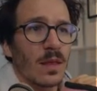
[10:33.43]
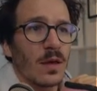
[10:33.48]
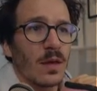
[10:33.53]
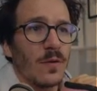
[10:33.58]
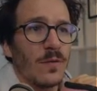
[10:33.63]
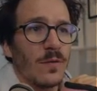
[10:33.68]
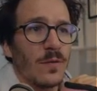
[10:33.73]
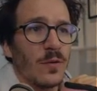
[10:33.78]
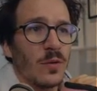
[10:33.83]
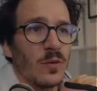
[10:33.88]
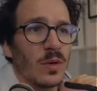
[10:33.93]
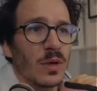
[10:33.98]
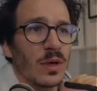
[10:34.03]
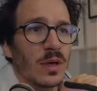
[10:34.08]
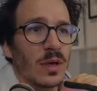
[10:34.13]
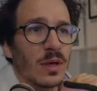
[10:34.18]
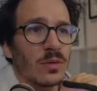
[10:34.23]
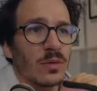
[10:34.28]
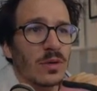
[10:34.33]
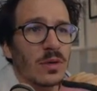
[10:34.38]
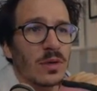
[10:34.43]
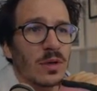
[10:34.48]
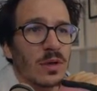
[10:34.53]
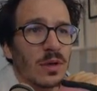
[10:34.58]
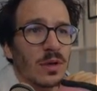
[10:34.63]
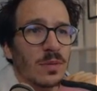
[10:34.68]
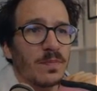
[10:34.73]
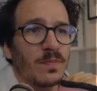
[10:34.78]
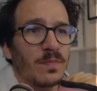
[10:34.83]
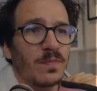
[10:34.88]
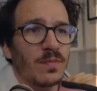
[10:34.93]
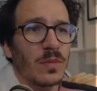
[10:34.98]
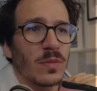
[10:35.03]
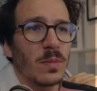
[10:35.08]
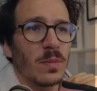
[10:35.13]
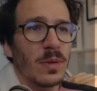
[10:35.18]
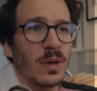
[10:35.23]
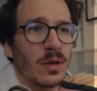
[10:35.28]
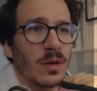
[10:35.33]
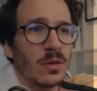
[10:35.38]
if you encounter,
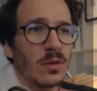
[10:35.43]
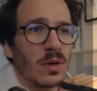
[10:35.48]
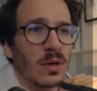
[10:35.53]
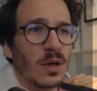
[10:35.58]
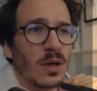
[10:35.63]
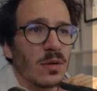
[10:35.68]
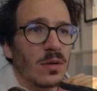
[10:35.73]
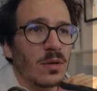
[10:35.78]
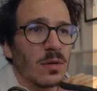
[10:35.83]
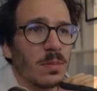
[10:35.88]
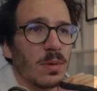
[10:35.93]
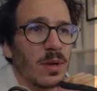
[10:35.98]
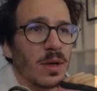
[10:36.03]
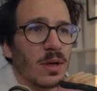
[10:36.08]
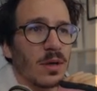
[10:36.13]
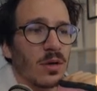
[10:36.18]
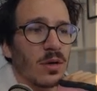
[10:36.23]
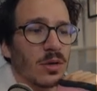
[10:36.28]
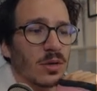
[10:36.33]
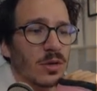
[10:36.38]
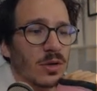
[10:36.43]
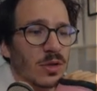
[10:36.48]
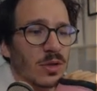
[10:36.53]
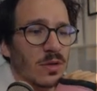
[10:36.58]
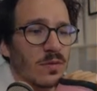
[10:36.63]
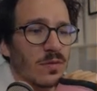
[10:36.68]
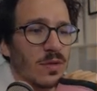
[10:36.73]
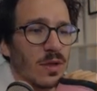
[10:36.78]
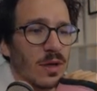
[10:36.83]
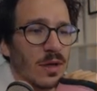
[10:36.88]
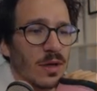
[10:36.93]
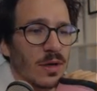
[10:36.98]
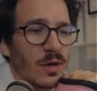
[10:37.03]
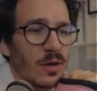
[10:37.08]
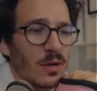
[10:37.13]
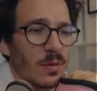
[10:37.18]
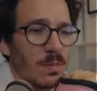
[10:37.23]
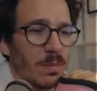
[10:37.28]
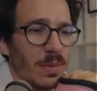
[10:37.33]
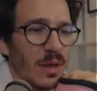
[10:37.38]
depending on how the plugin authors have declared
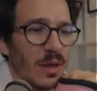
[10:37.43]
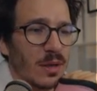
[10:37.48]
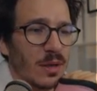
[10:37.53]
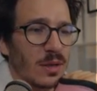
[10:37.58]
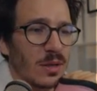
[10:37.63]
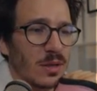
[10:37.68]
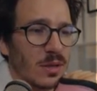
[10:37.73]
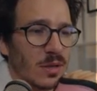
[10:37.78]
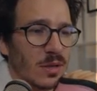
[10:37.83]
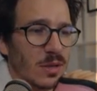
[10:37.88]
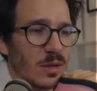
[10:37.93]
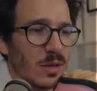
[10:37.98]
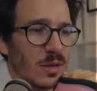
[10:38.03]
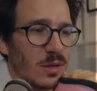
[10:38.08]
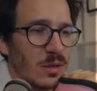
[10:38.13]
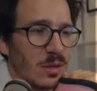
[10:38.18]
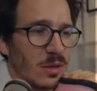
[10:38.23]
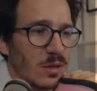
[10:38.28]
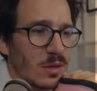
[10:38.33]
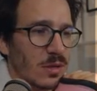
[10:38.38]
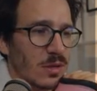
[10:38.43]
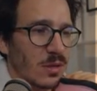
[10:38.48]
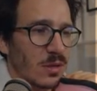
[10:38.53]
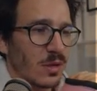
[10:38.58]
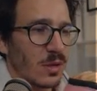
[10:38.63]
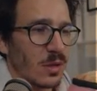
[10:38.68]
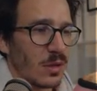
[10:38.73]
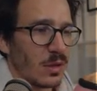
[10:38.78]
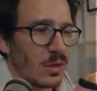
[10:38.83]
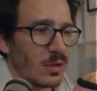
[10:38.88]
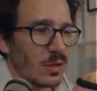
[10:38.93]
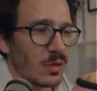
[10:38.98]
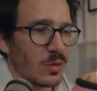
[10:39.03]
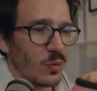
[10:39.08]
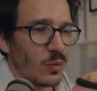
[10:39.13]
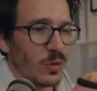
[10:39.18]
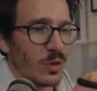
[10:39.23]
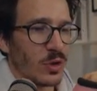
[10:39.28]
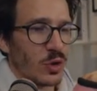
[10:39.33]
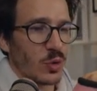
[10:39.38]
dependencies,
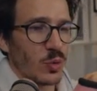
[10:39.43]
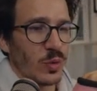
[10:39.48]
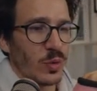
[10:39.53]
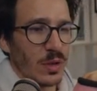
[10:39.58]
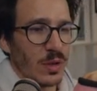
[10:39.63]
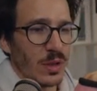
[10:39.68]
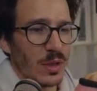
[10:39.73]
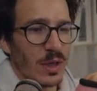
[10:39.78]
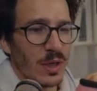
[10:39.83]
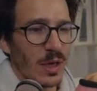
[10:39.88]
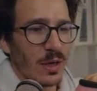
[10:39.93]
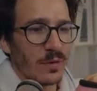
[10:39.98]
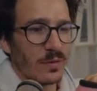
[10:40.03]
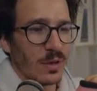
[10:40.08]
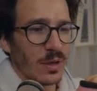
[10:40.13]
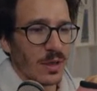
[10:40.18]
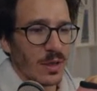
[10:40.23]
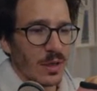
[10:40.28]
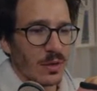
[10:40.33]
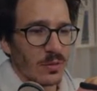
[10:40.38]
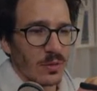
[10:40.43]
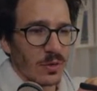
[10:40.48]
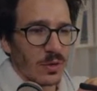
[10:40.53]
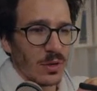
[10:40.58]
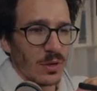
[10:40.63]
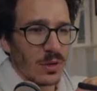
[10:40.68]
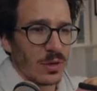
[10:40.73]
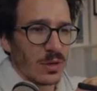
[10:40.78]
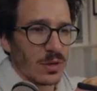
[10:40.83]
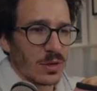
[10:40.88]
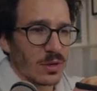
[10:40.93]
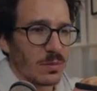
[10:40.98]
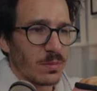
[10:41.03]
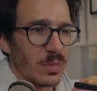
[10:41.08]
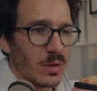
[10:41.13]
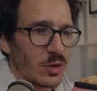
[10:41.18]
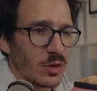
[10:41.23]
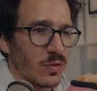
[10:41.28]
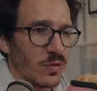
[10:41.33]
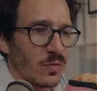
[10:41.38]
which we have encountered, there's a
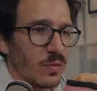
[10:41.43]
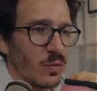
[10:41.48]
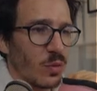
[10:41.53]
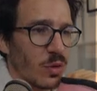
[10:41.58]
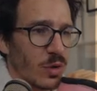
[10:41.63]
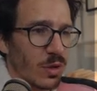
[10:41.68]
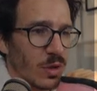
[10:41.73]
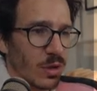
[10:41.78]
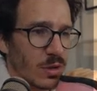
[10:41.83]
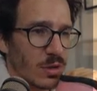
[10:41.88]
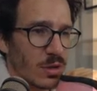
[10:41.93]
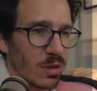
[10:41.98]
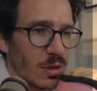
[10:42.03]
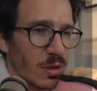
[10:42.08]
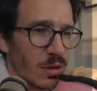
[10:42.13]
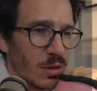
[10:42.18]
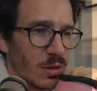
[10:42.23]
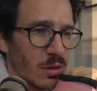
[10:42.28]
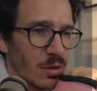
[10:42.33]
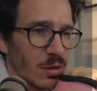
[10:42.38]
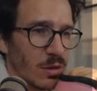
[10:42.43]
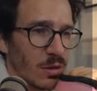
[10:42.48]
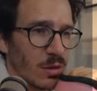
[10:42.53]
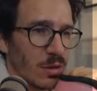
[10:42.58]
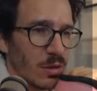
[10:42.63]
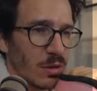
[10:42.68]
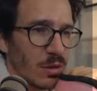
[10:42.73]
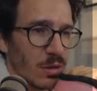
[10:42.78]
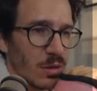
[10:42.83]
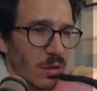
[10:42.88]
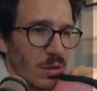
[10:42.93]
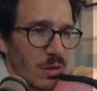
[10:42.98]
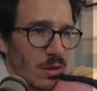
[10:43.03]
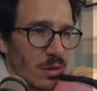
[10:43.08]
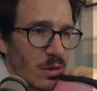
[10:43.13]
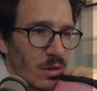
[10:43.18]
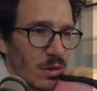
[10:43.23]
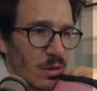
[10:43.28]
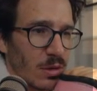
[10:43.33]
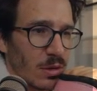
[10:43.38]
bunch of warnings here.
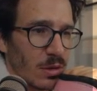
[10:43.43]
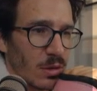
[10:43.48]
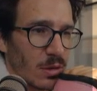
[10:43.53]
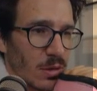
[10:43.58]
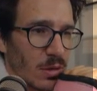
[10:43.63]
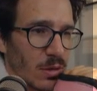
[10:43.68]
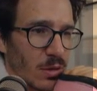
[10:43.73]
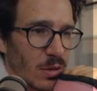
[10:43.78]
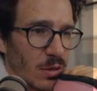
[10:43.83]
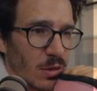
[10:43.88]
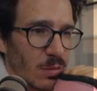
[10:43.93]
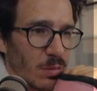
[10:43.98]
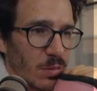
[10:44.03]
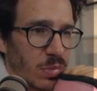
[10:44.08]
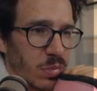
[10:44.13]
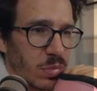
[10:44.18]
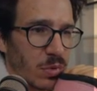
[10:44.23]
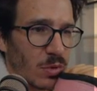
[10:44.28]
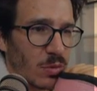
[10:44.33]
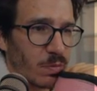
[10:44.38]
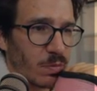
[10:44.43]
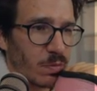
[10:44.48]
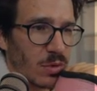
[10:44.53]
Uh, per,